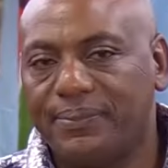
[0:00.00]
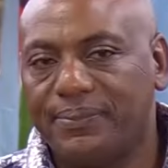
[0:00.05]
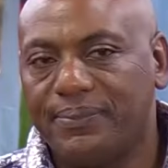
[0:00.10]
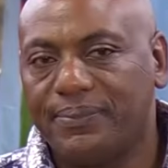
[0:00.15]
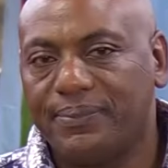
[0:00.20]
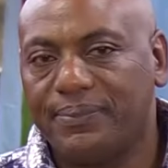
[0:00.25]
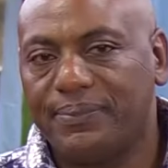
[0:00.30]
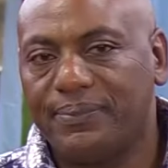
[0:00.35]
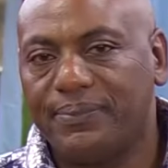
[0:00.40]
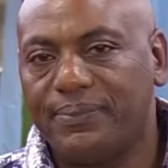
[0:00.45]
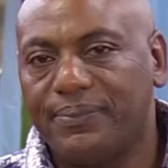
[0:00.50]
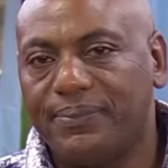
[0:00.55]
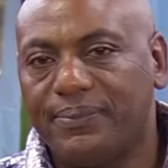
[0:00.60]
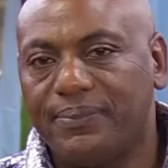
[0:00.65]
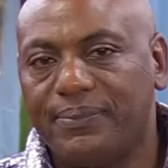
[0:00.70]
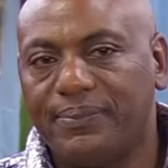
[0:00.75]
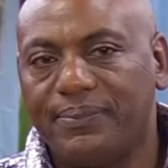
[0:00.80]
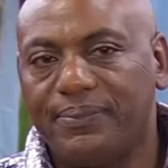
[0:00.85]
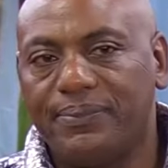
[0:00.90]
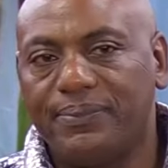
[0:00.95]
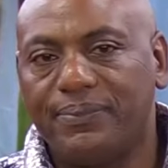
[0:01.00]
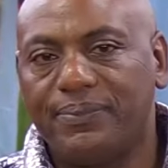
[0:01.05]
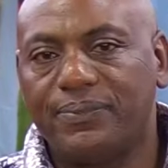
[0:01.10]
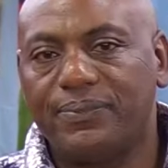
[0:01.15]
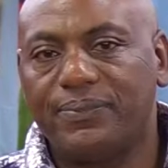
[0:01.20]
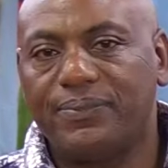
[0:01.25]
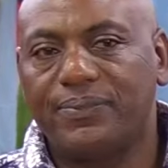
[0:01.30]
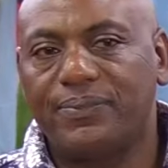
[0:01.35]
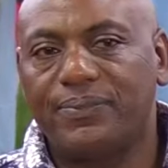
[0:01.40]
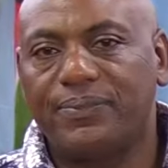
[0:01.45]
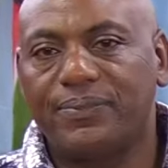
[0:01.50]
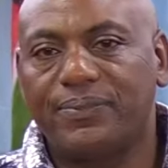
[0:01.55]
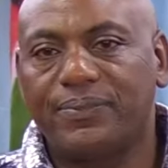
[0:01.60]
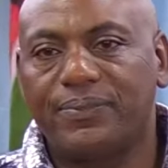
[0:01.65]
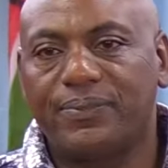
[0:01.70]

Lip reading: (no one is talking)